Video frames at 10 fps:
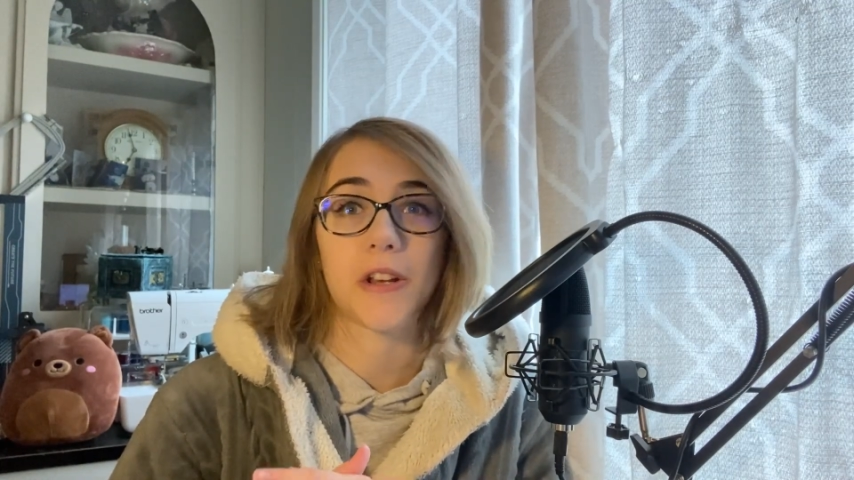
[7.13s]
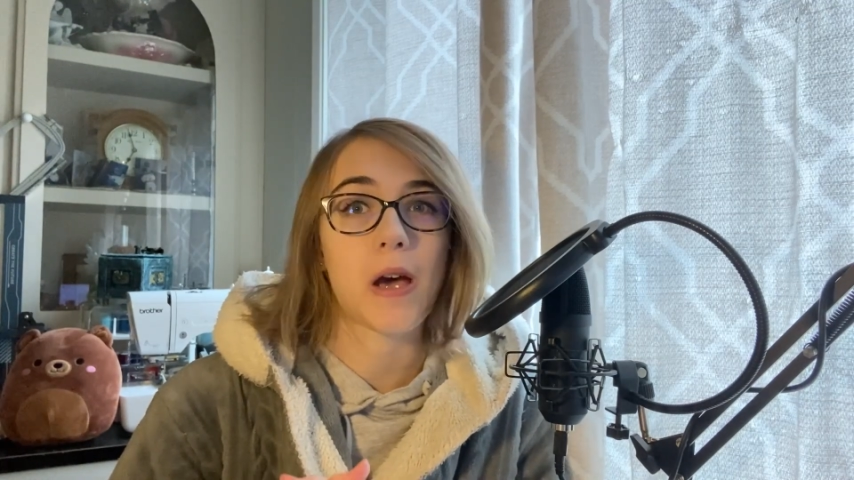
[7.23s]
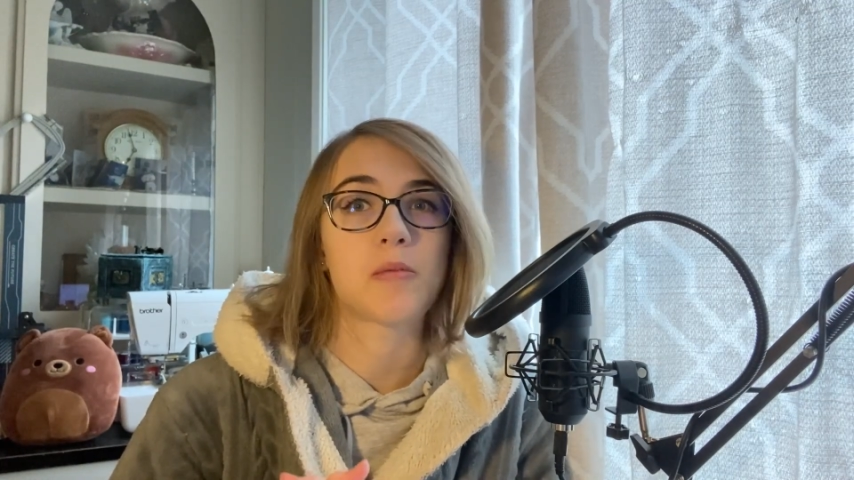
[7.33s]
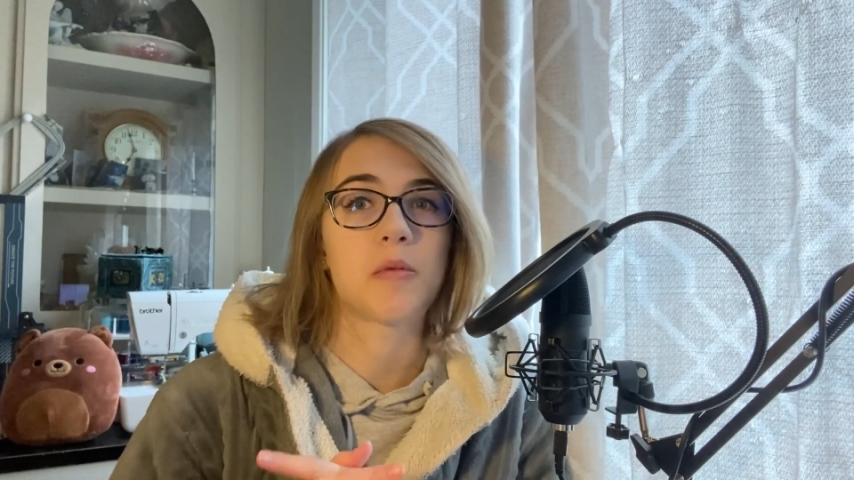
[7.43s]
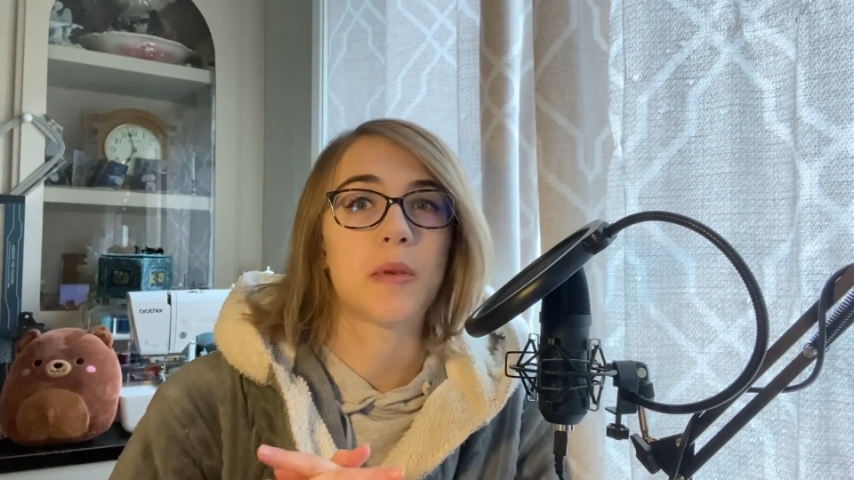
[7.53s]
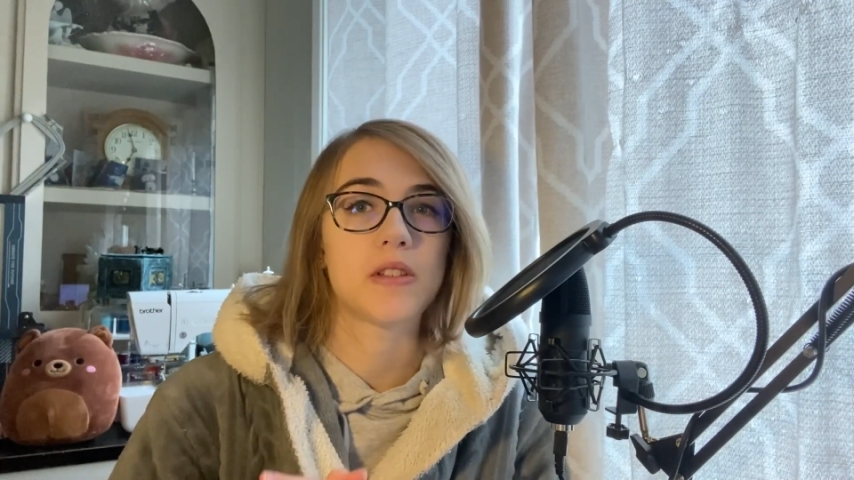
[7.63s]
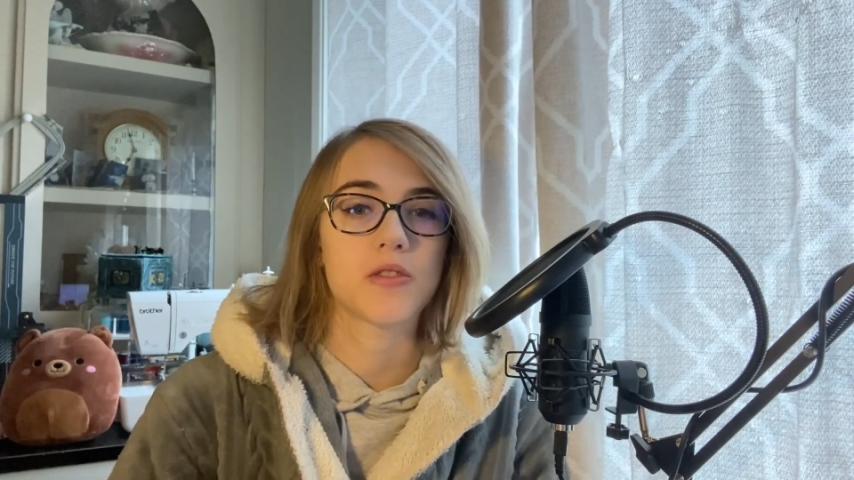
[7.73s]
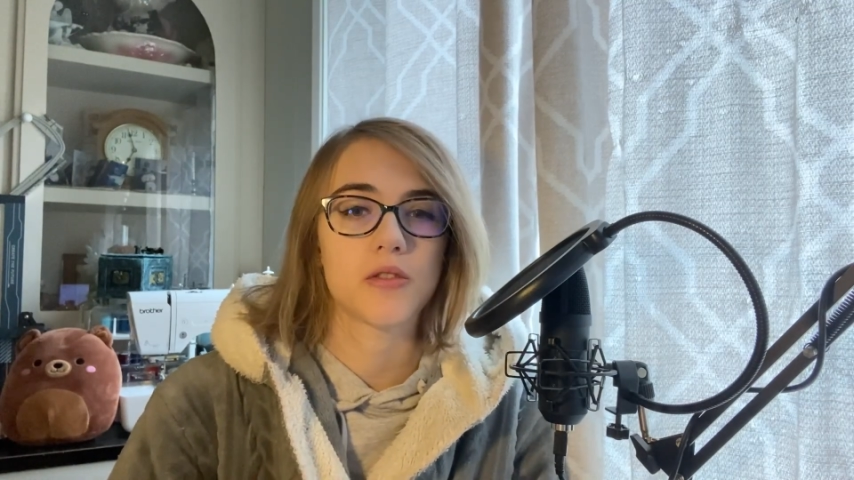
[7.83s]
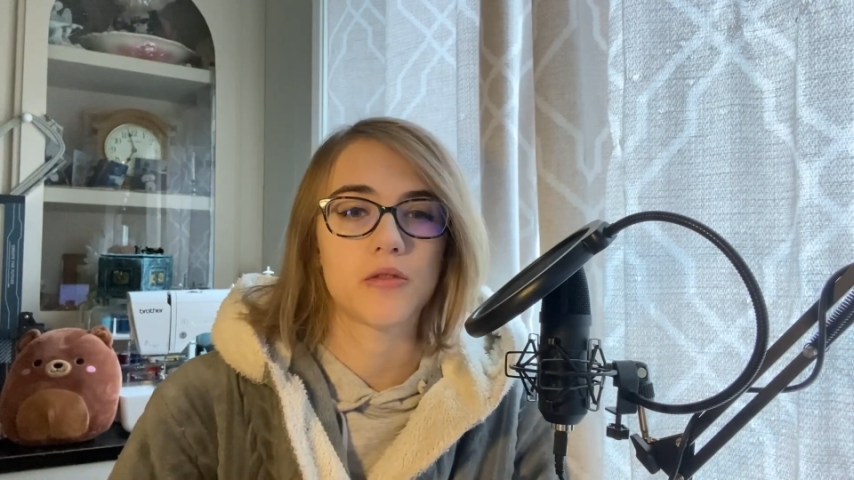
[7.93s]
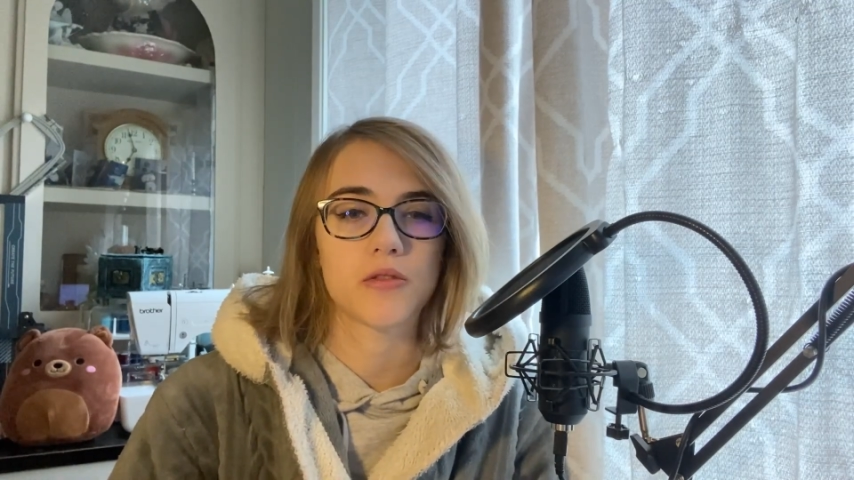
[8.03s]
Apple
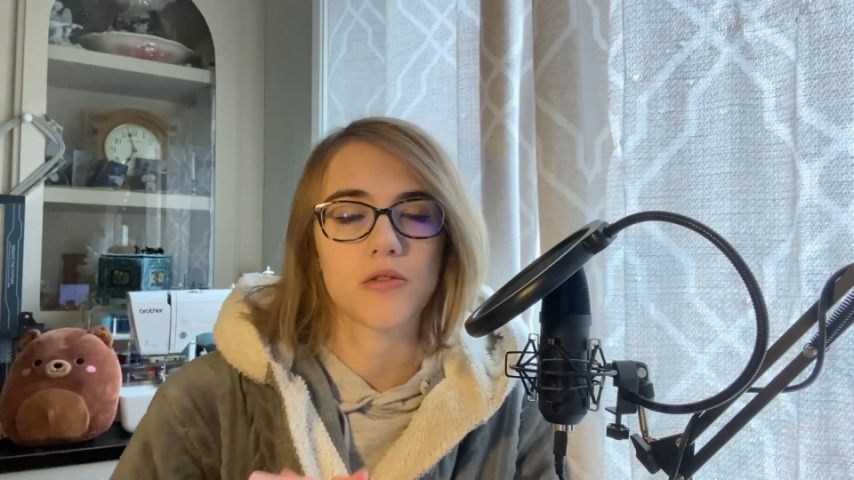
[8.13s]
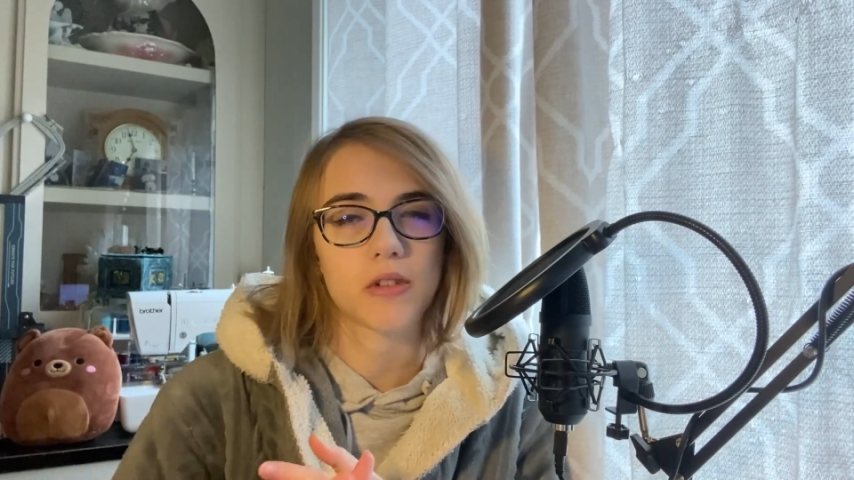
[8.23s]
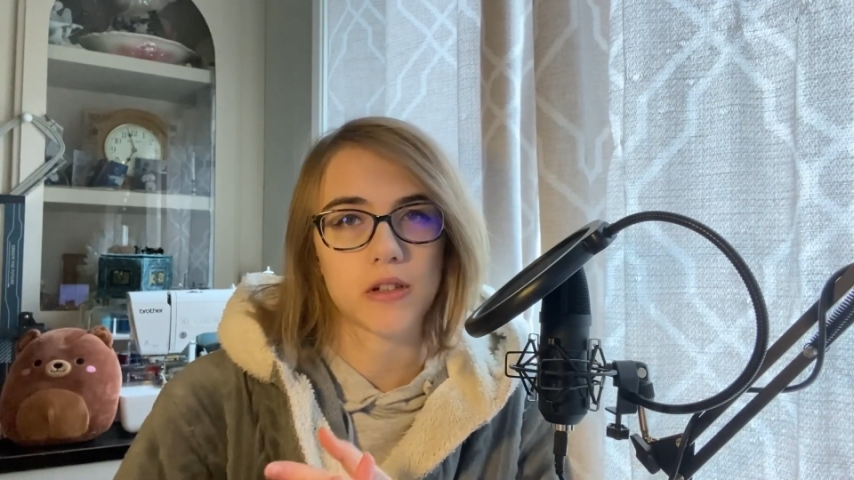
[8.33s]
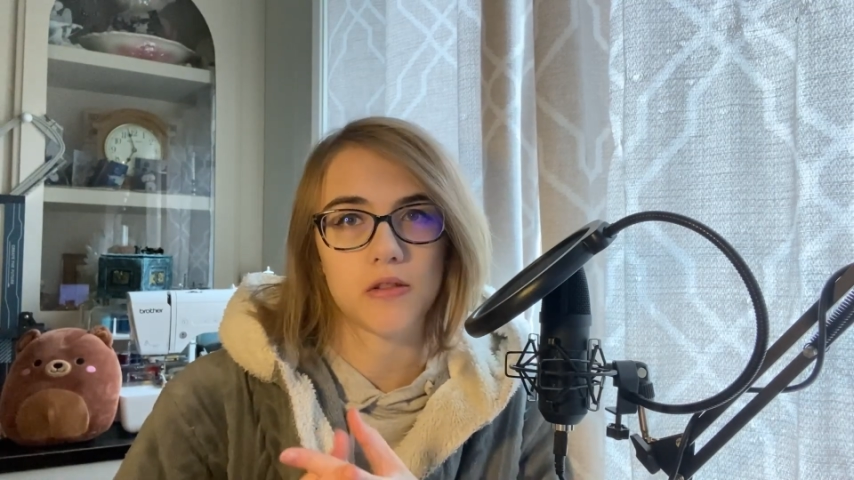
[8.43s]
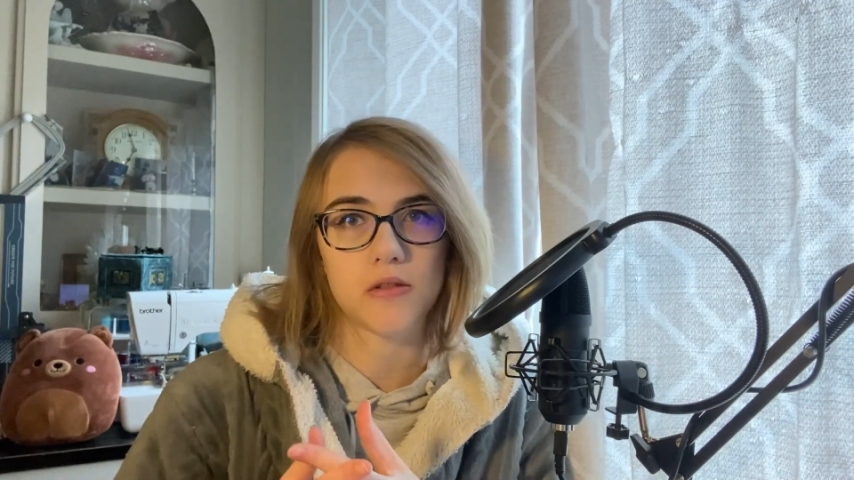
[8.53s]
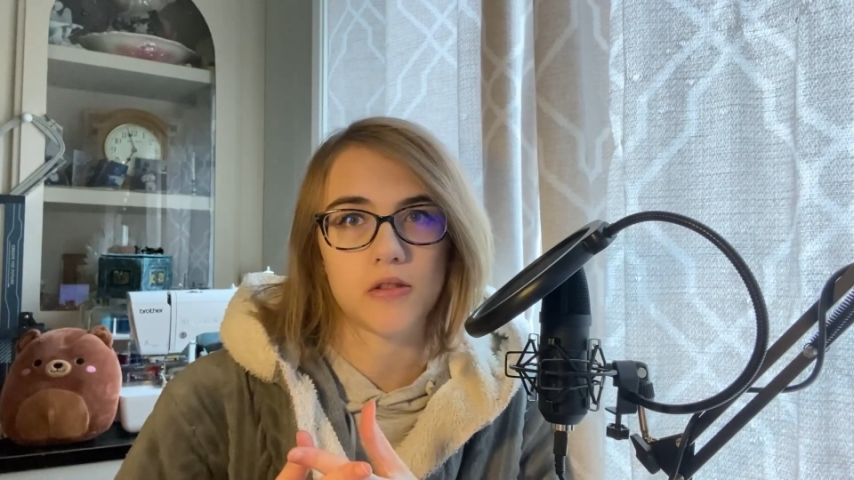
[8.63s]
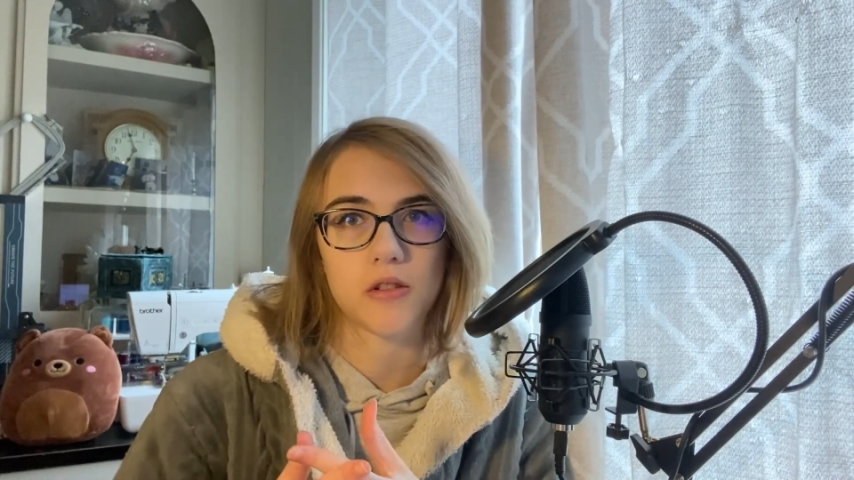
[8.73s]
Pencil so I could